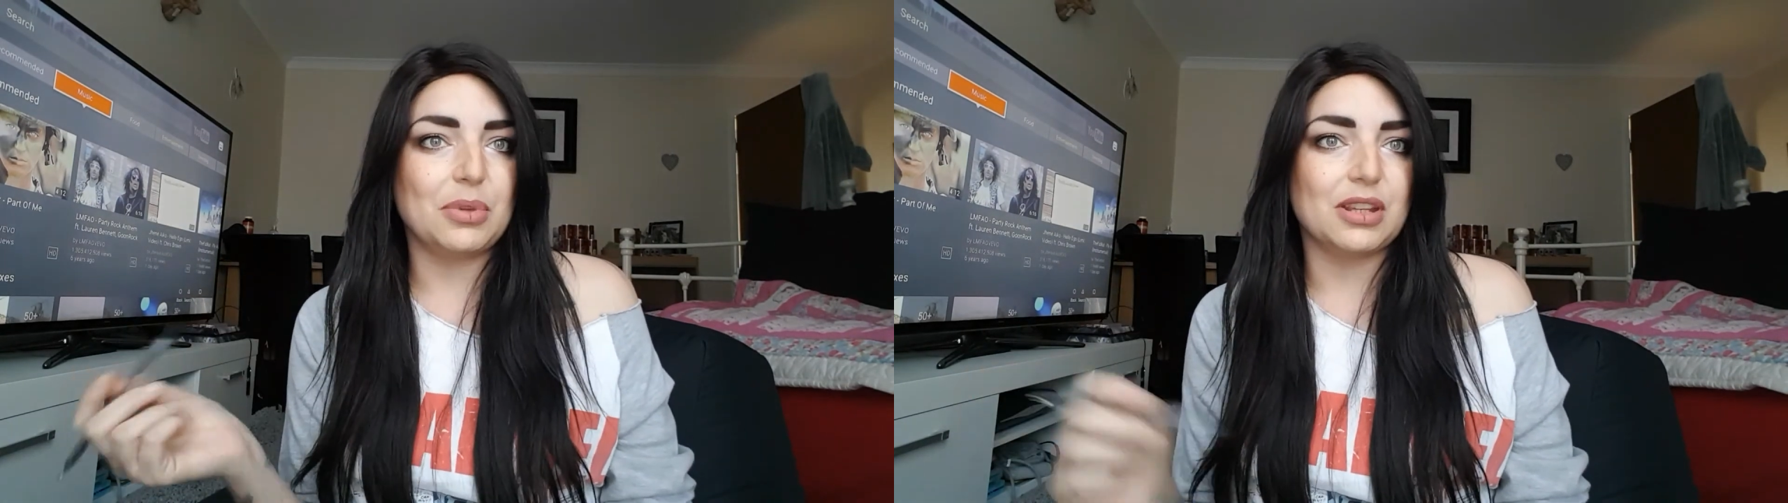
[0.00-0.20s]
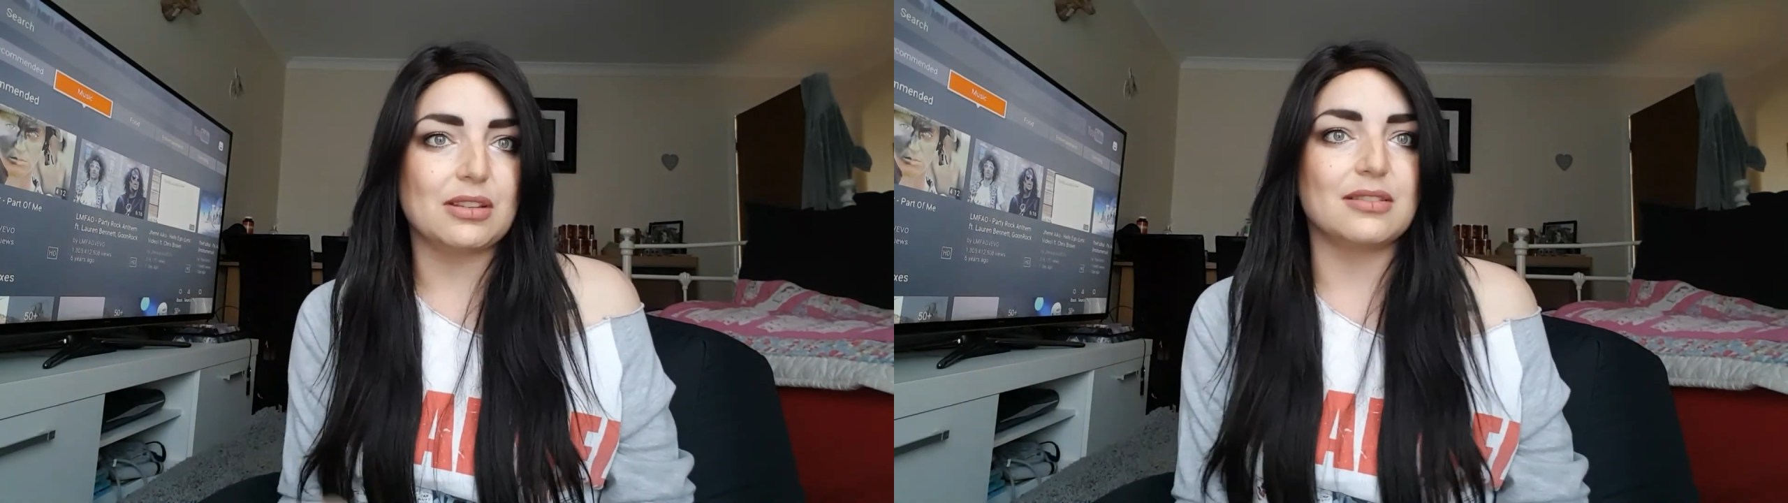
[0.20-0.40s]

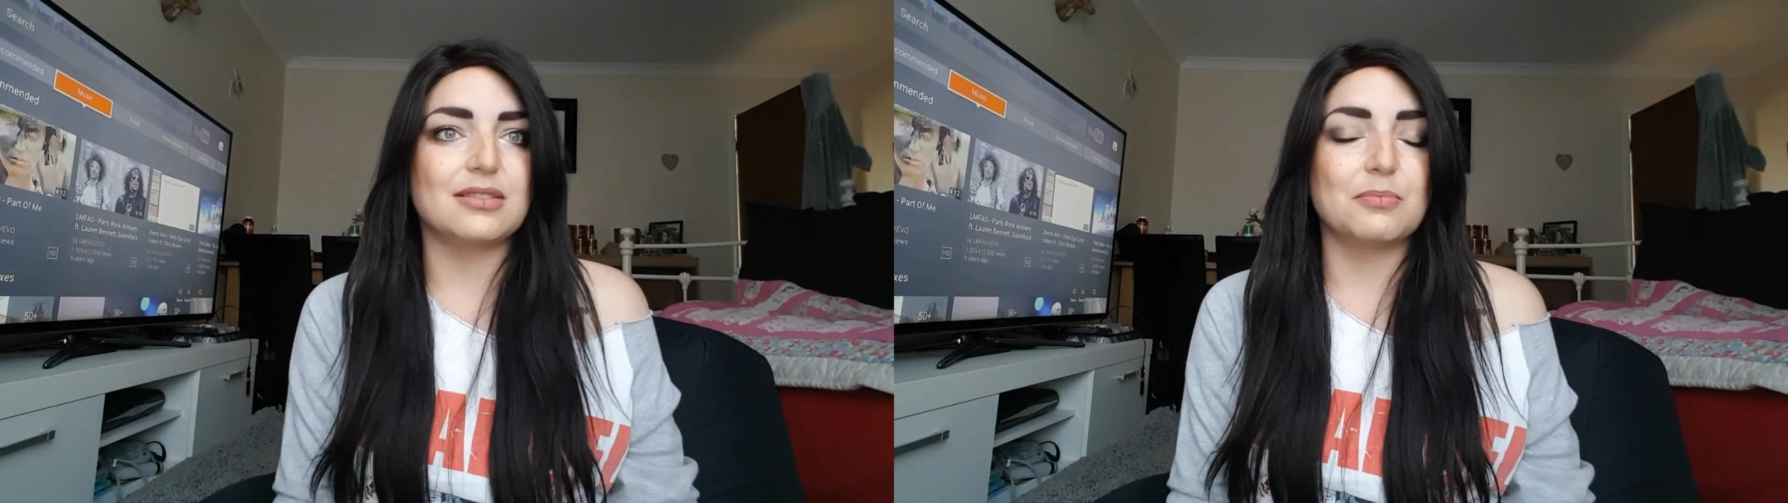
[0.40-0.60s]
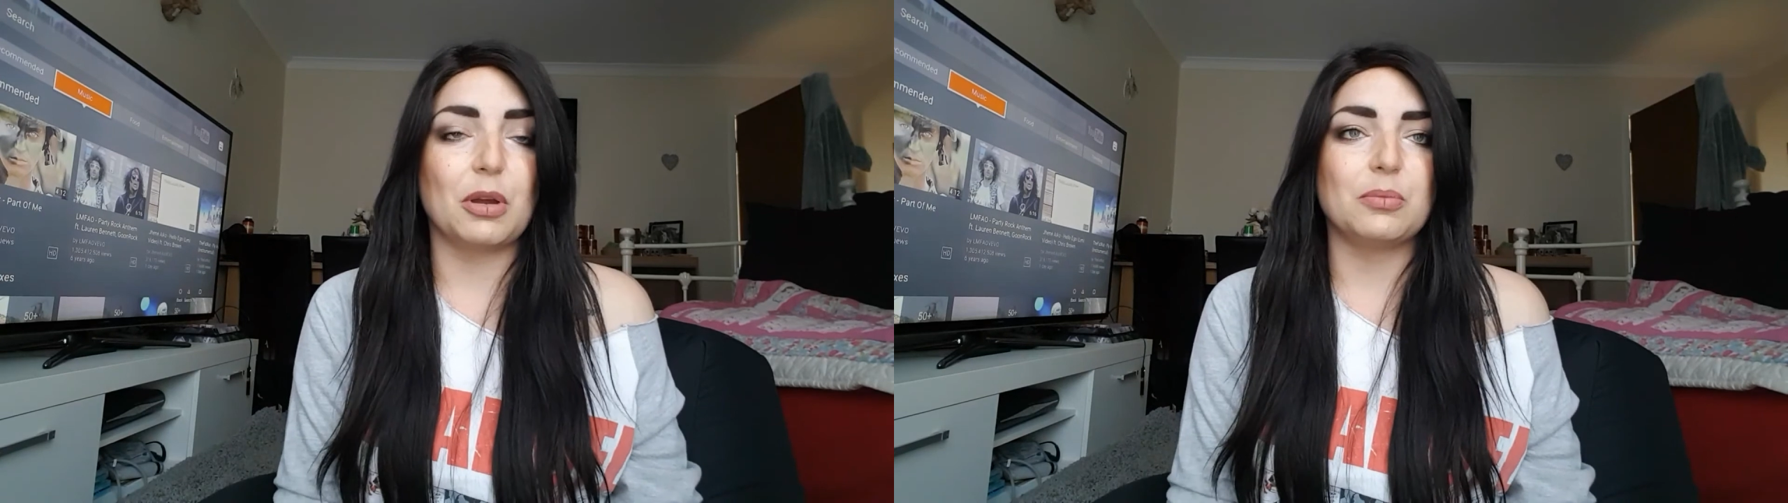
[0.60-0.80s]

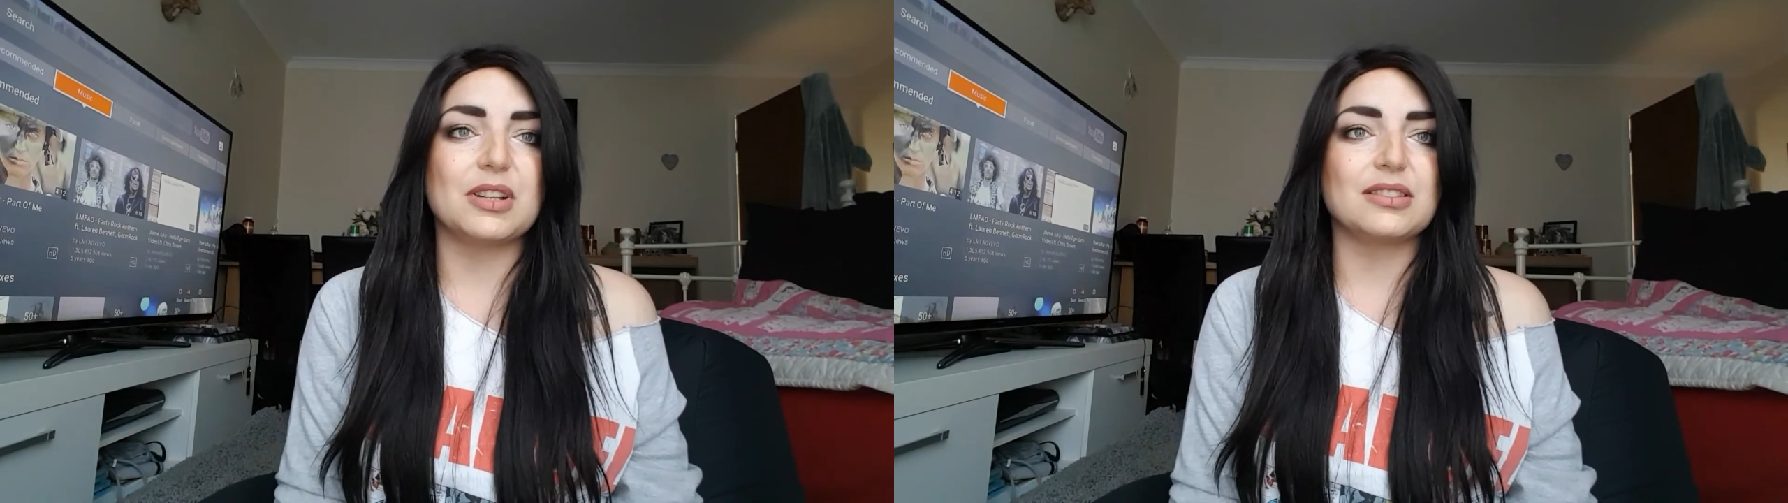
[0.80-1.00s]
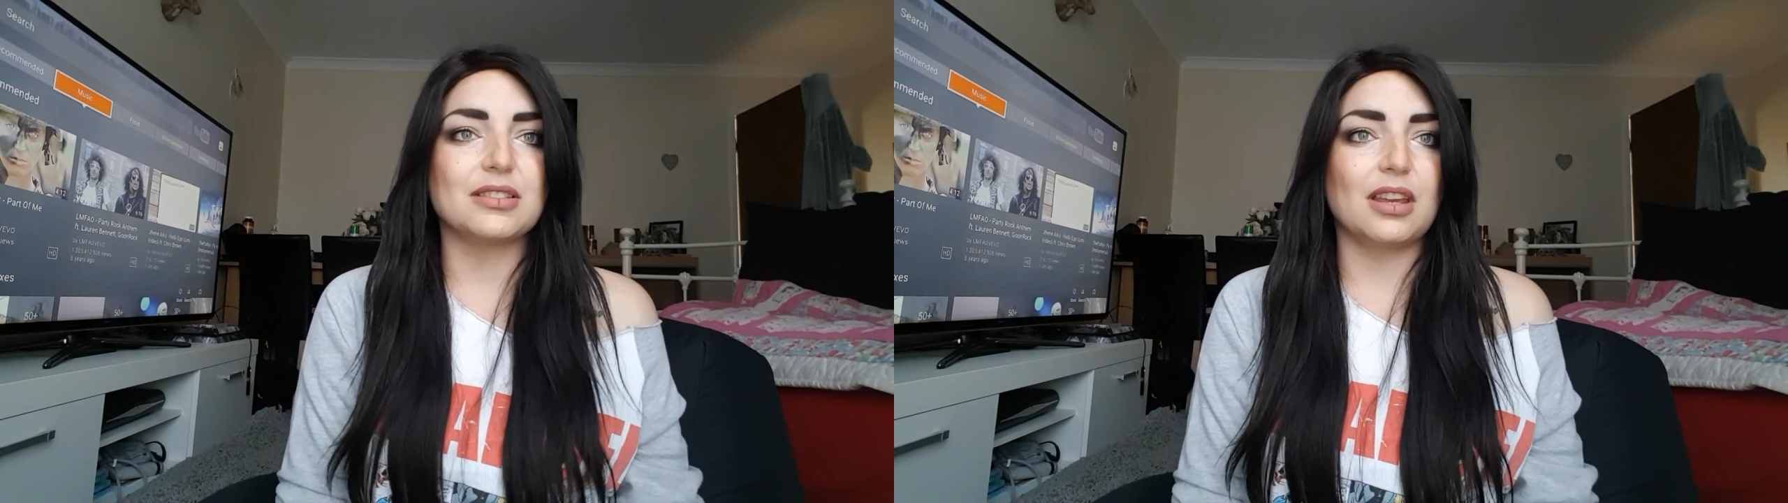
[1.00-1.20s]
because mum doesn't